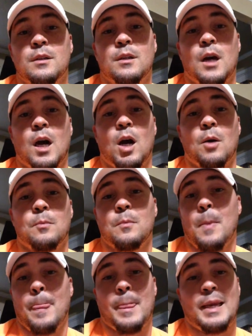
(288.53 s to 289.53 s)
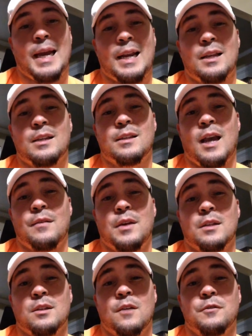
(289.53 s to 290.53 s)
The kind of
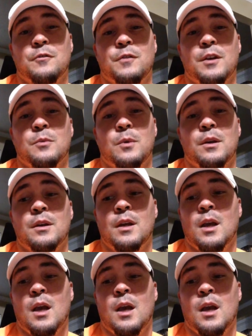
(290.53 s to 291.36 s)
caveats off the fifth one,